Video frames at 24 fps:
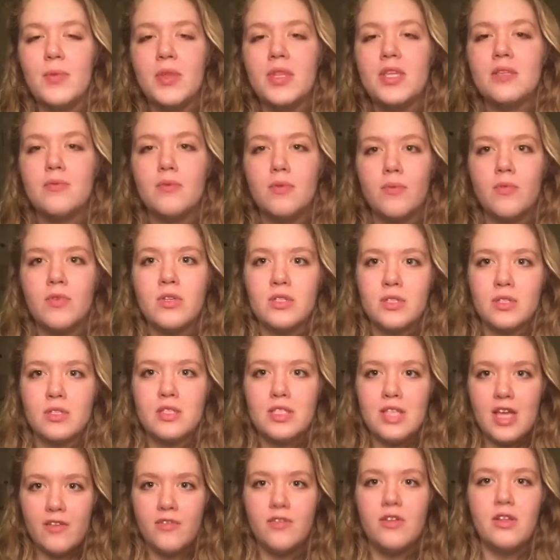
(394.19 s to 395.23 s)
but this one was
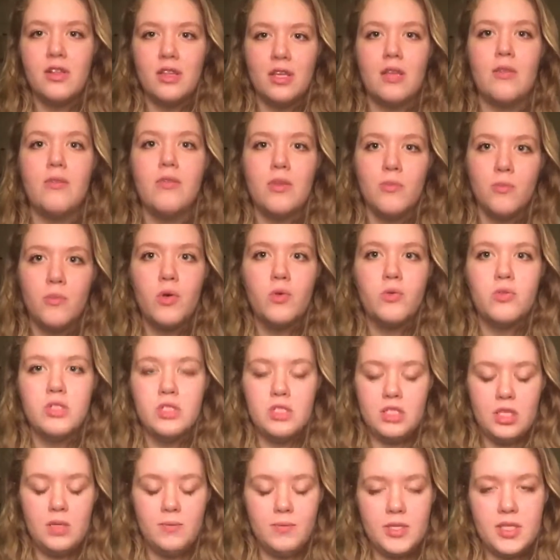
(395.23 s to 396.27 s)
definitely the
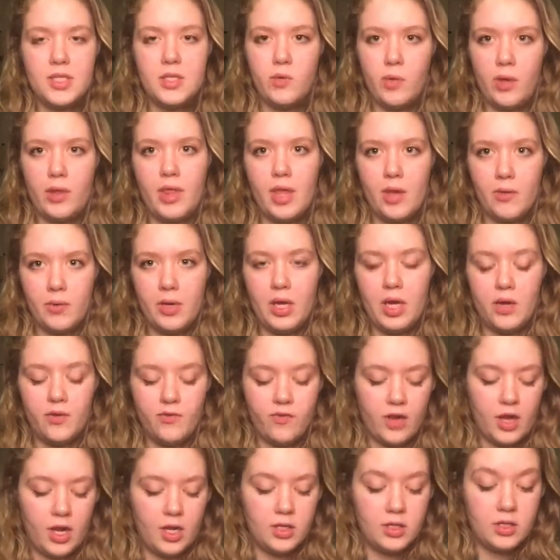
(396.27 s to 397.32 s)
most cheapest one that we could
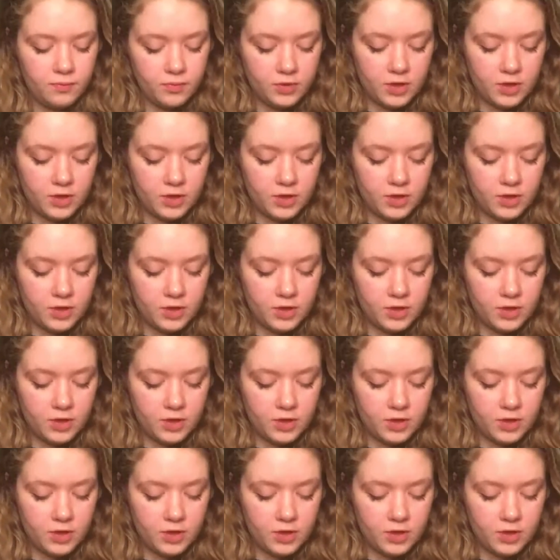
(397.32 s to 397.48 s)
find.